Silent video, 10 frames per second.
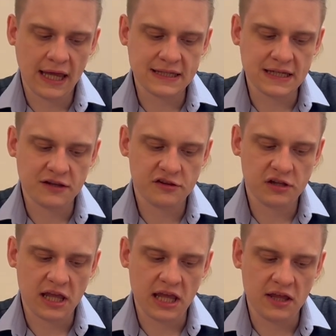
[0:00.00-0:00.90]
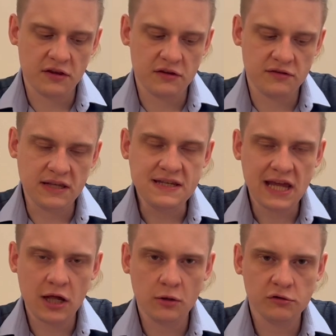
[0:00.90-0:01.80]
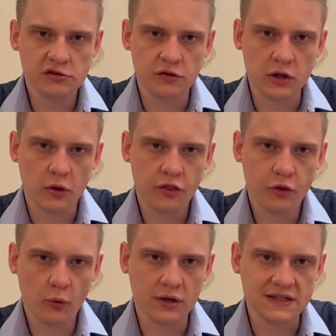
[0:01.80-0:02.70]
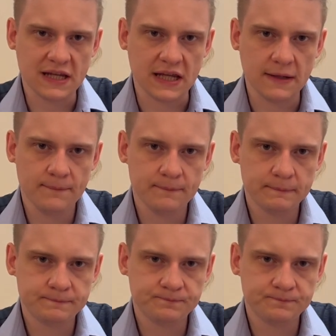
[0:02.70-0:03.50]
And it details the authority